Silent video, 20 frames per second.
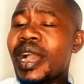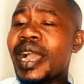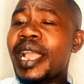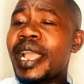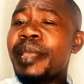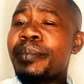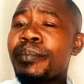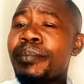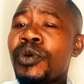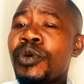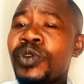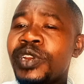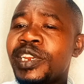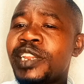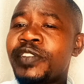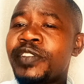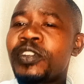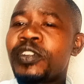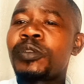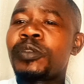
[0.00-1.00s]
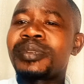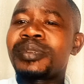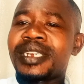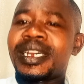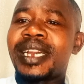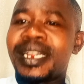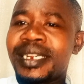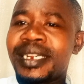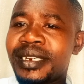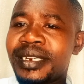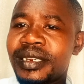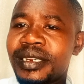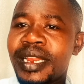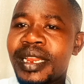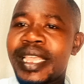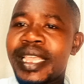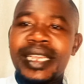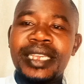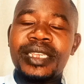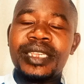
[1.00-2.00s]
a more developed country
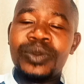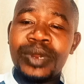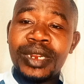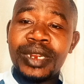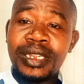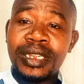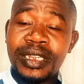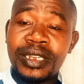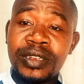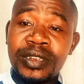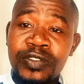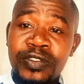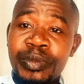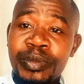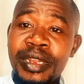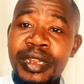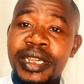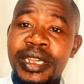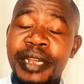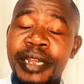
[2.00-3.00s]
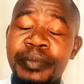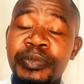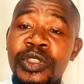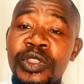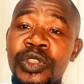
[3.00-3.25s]
like United States of America.